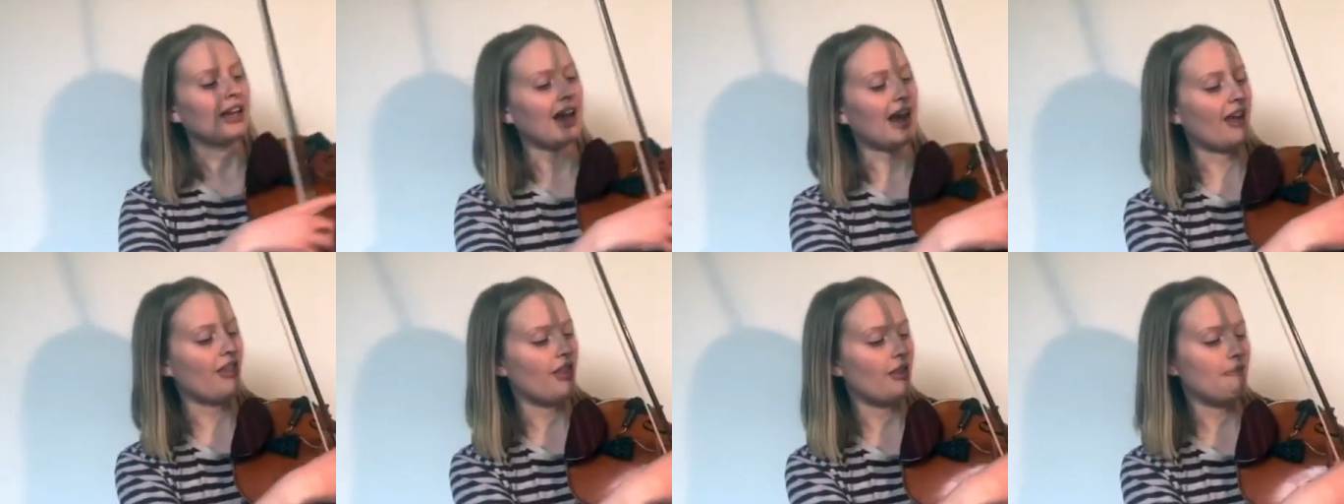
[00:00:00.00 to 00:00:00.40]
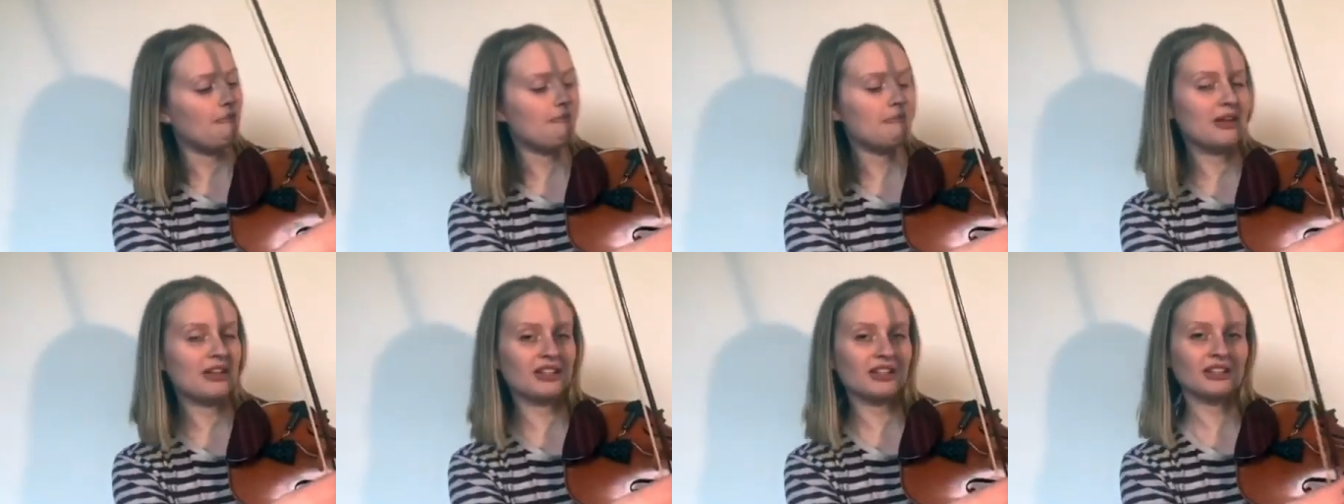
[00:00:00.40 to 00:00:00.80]
and the
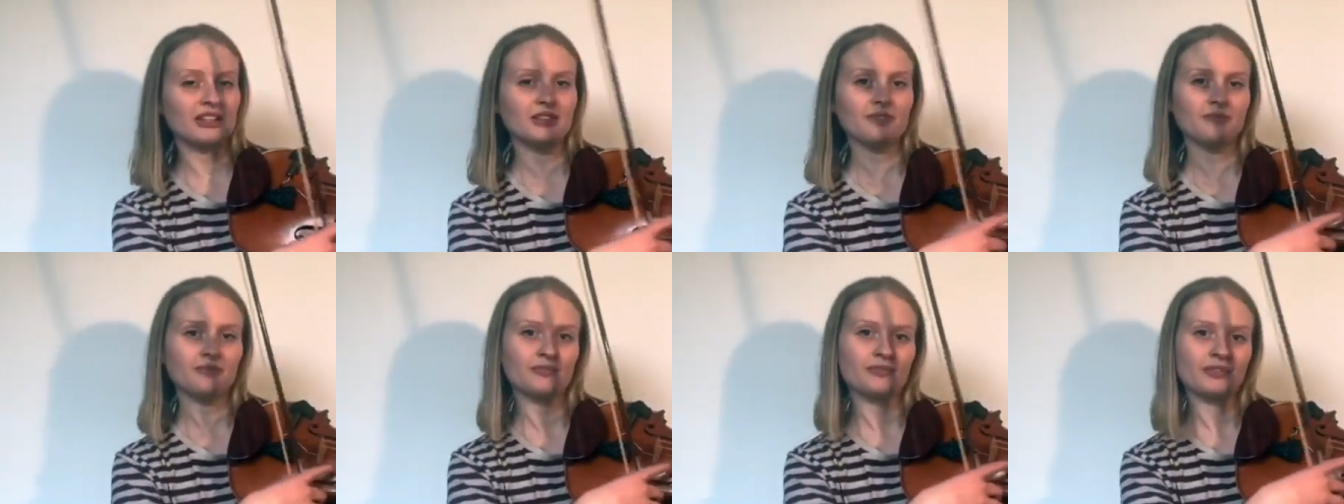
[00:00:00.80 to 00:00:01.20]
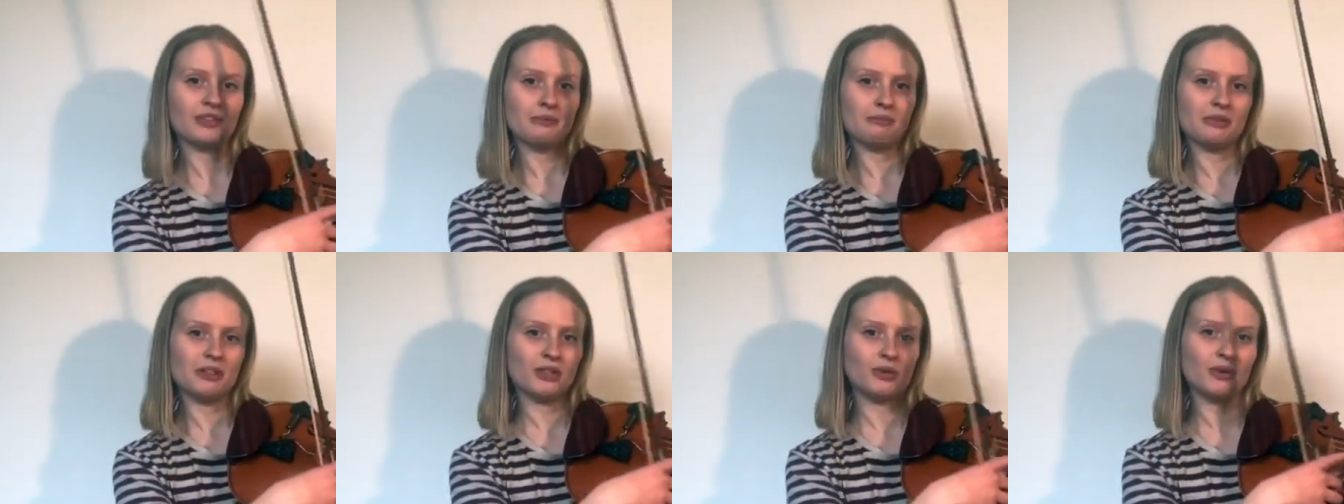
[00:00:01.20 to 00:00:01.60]
middle
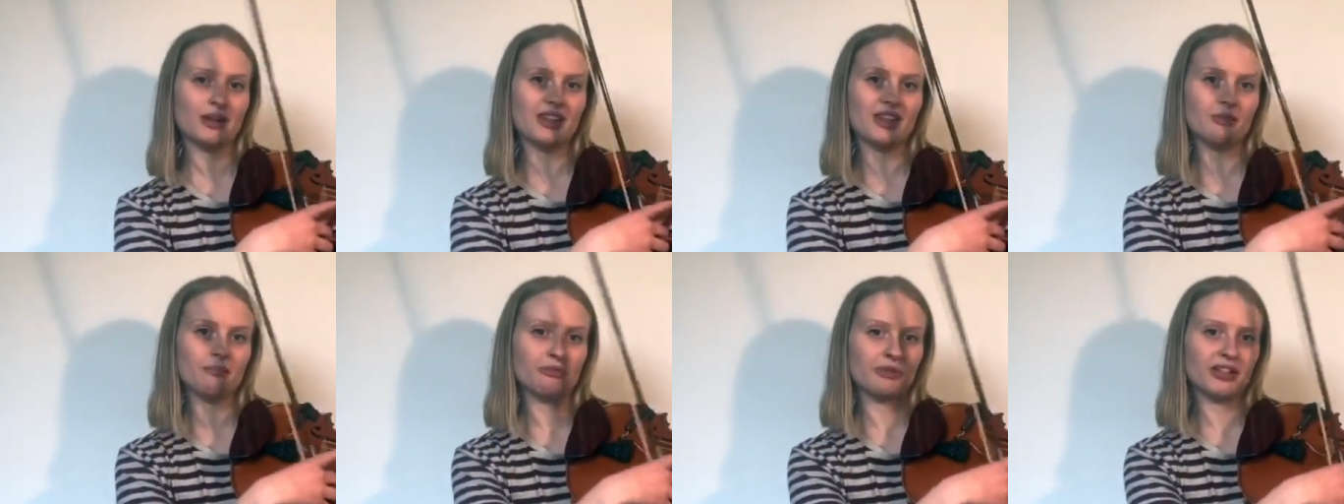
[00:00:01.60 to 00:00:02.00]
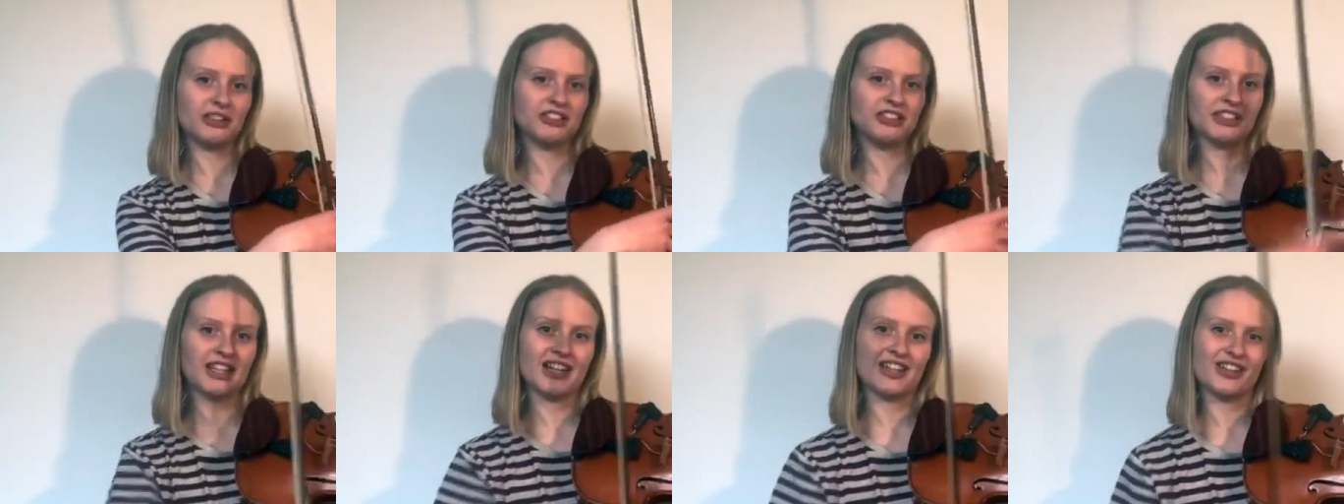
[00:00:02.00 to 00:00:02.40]
between the
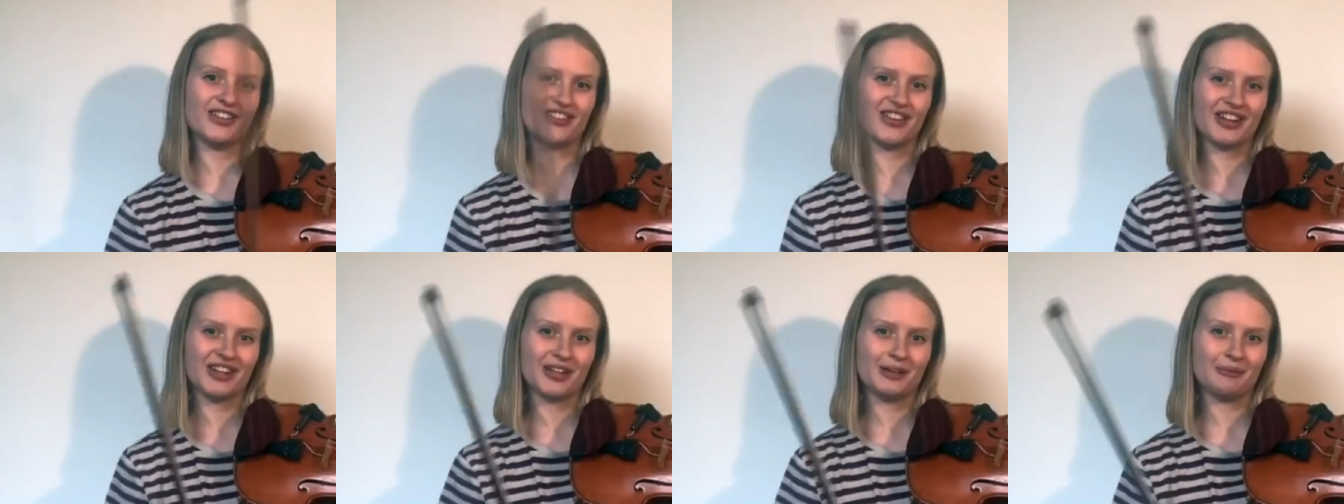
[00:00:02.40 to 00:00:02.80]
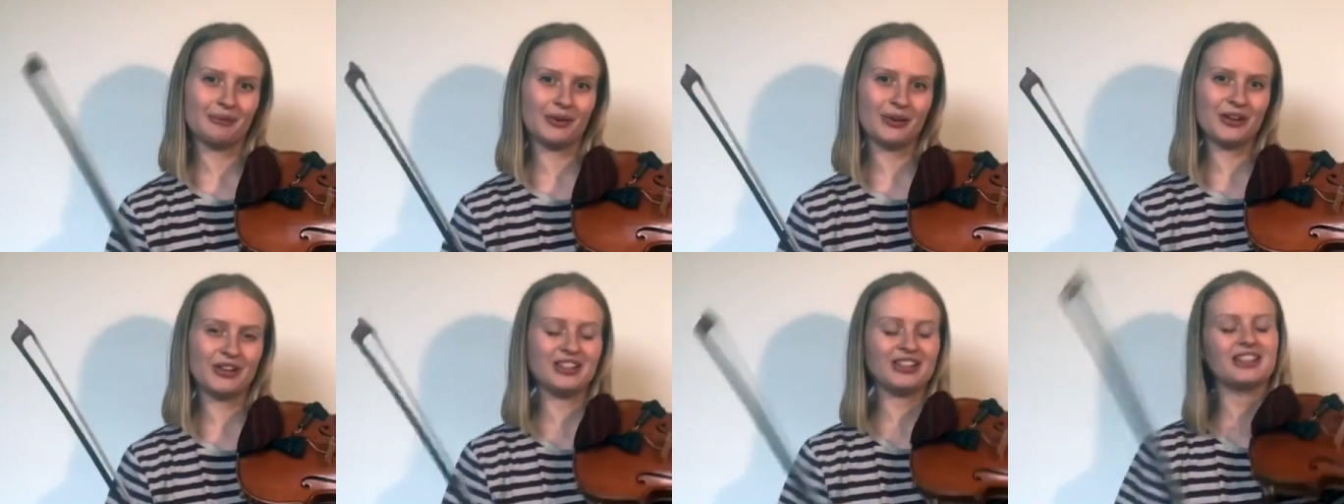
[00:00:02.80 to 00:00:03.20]
bridge and the
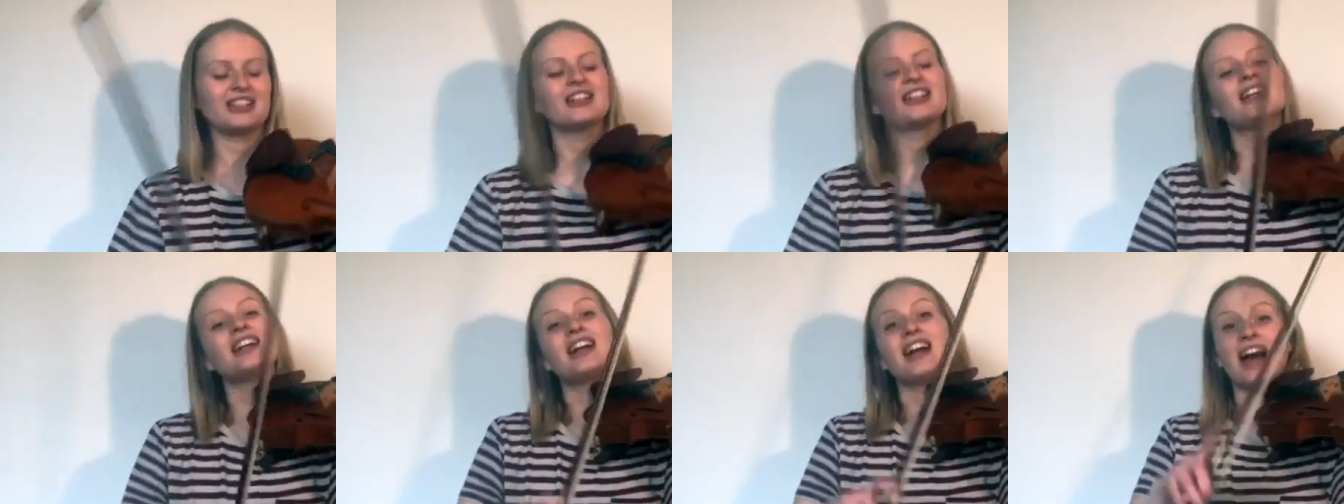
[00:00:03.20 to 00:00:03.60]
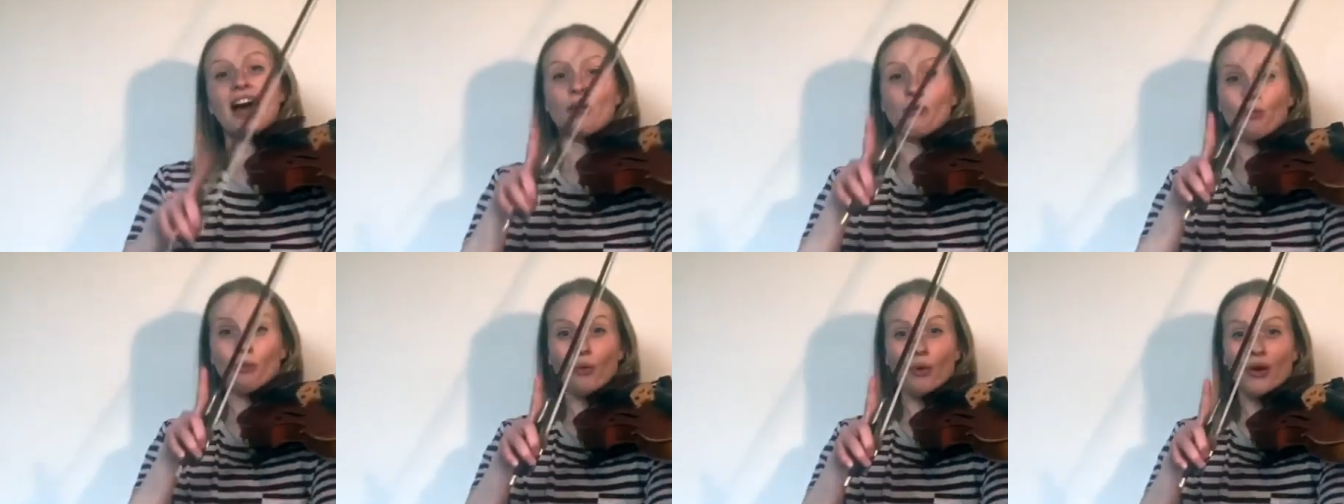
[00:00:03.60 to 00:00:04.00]
fingerboard
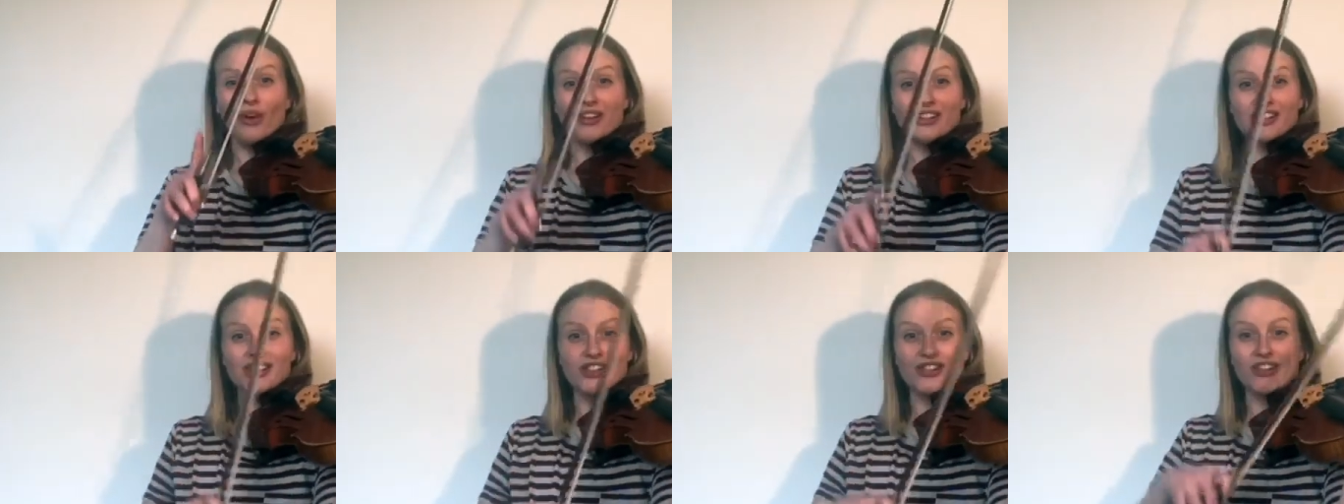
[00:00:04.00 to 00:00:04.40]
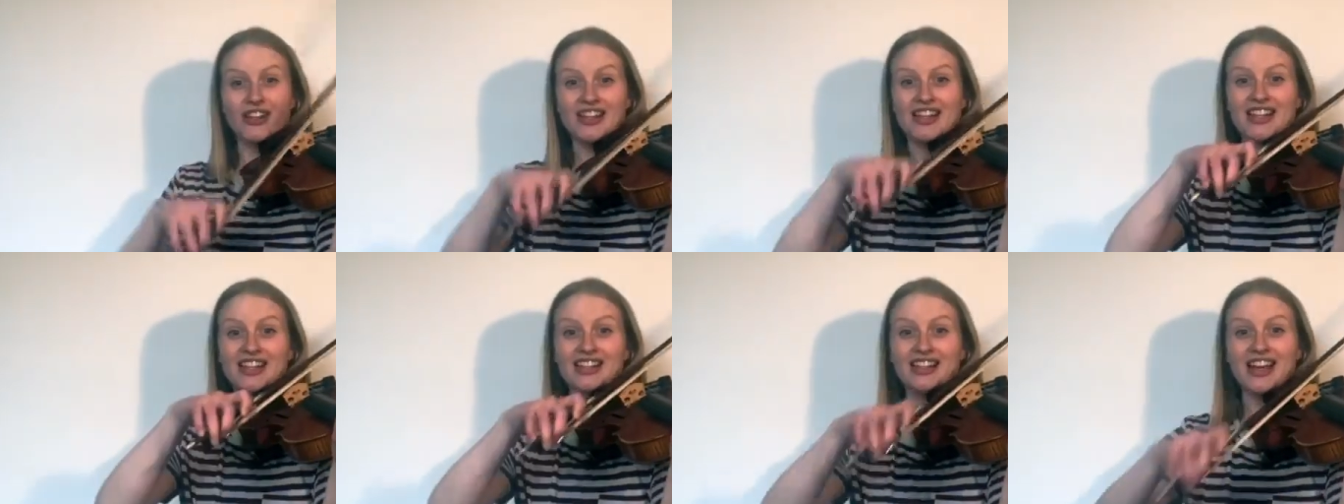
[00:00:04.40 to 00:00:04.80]
and one
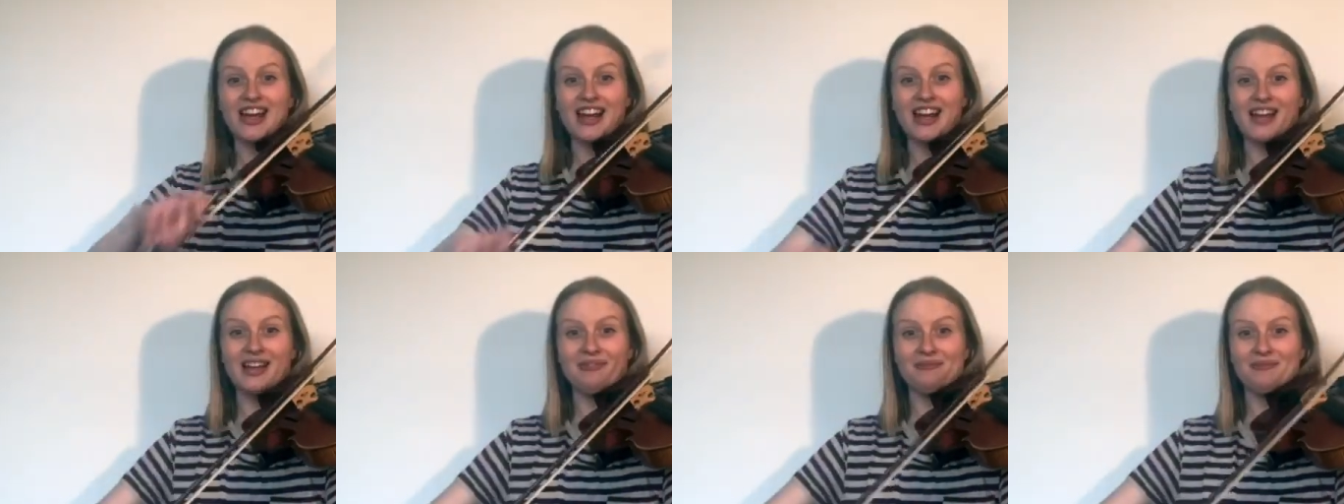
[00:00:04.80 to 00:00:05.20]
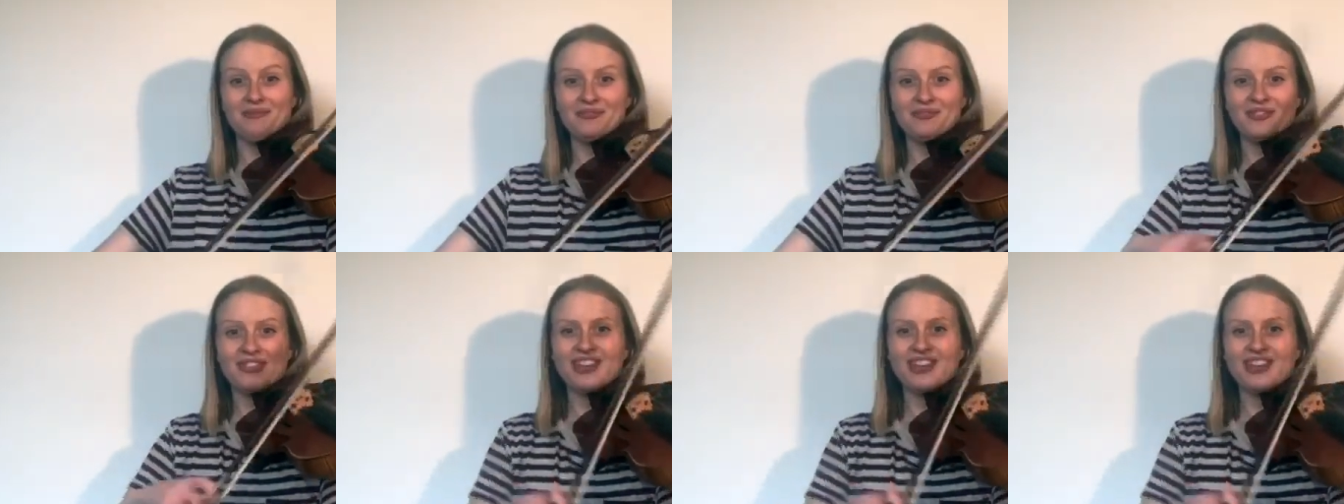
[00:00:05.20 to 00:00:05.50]
string at a time.